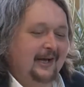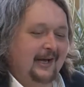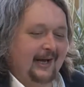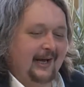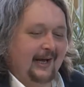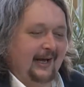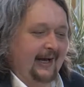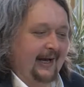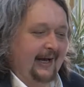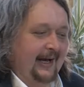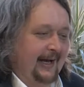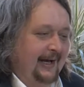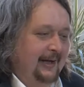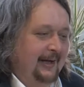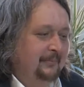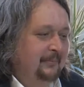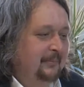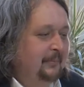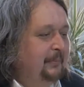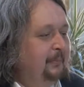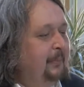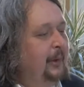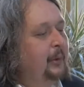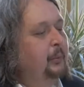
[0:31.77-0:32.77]

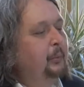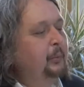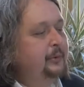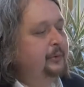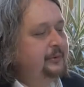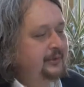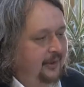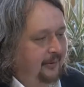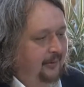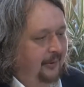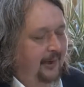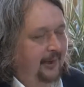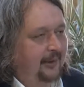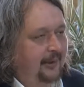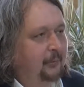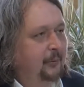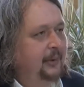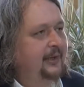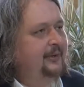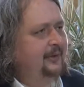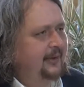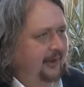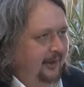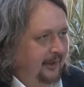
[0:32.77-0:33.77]
but we'll do it
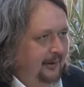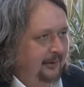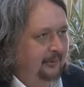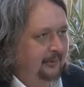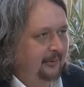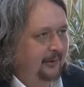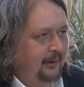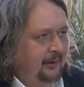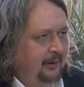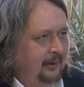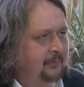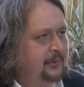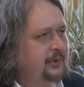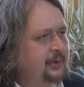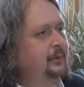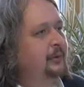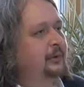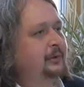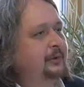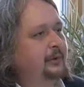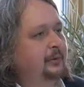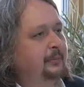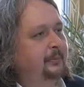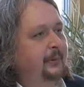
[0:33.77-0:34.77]
with you, and I'm sure
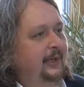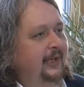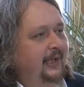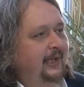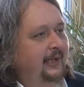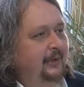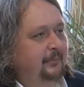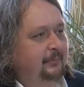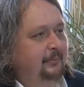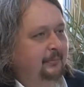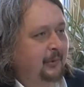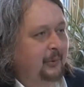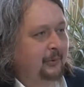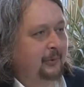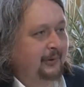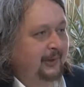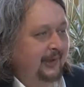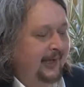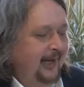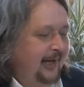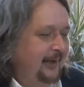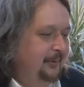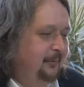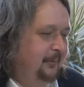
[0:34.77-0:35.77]
you'll be more than
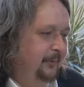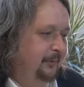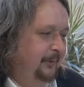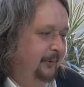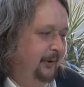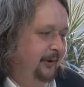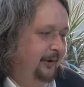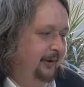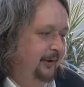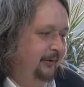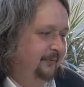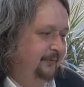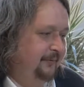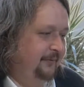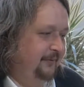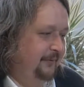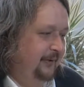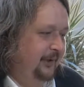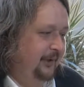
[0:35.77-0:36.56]
capable of